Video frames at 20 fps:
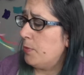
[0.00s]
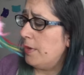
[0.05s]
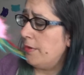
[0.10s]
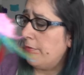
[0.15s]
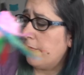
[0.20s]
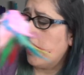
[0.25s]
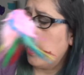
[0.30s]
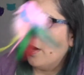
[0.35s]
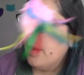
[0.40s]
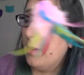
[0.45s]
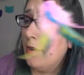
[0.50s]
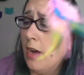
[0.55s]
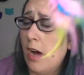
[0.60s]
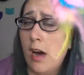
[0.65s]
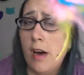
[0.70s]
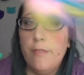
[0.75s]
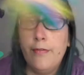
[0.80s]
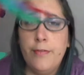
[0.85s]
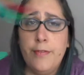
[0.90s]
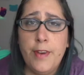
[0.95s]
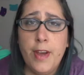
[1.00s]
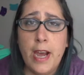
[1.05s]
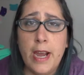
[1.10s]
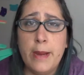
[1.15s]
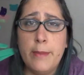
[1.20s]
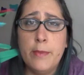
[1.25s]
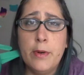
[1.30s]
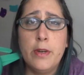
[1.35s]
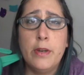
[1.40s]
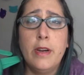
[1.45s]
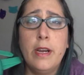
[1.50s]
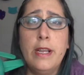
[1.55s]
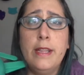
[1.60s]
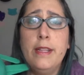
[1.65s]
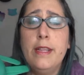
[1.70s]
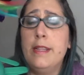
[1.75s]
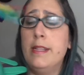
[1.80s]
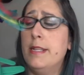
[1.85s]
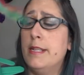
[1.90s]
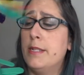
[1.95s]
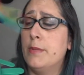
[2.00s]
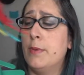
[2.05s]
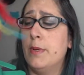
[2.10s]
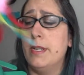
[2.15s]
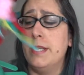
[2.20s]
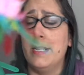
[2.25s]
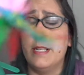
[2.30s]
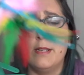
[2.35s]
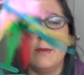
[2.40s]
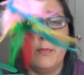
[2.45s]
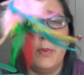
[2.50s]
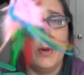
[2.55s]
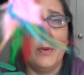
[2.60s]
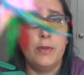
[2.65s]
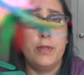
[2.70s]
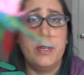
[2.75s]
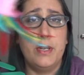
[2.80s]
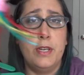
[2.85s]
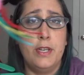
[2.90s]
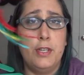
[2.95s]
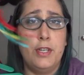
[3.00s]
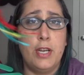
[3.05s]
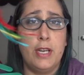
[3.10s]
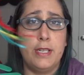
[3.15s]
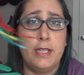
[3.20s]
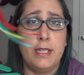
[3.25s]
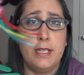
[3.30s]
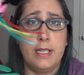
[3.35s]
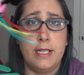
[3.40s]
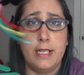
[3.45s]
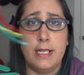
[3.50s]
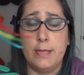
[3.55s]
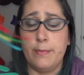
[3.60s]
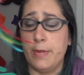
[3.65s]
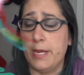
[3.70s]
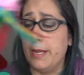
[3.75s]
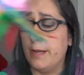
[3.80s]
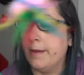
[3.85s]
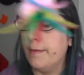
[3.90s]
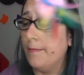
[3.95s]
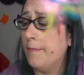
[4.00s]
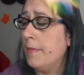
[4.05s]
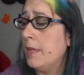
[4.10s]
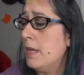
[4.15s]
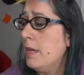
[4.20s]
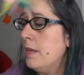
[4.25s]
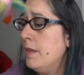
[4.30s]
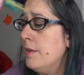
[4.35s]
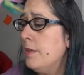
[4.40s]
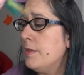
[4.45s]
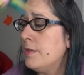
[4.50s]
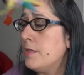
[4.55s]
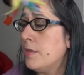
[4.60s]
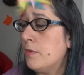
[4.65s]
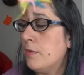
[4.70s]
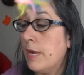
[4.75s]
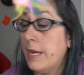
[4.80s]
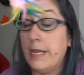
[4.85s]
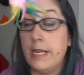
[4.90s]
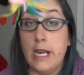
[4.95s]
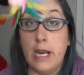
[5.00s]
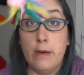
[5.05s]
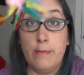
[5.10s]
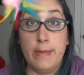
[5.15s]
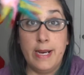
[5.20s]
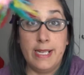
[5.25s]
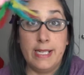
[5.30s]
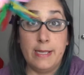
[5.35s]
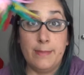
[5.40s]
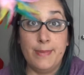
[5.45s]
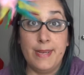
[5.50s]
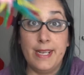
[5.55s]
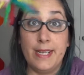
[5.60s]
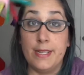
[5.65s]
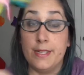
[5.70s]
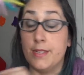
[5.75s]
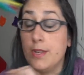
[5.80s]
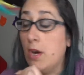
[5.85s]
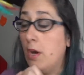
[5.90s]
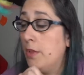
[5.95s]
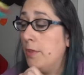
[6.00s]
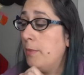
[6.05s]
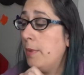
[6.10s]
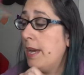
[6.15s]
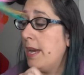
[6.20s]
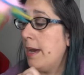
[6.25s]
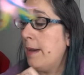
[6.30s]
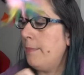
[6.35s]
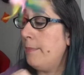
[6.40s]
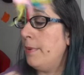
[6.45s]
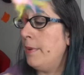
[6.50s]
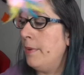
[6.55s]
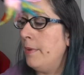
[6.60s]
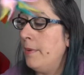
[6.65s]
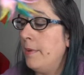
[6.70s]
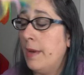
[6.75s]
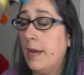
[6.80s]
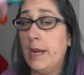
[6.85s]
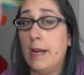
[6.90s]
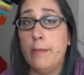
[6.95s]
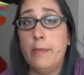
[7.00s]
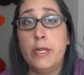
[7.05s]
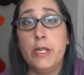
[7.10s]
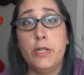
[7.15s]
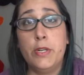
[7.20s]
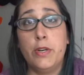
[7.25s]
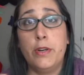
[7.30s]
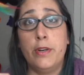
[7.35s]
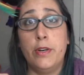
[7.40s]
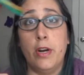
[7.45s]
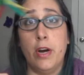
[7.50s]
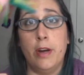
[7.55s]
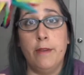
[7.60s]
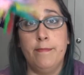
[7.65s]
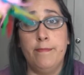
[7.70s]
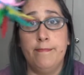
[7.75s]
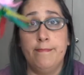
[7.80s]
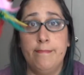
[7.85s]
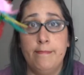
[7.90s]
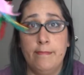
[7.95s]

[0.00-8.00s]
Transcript: one for on and off, timer, and then this one is supposed to adjust the speed. So right now my speed is all the way up, and I'm going to turn it on.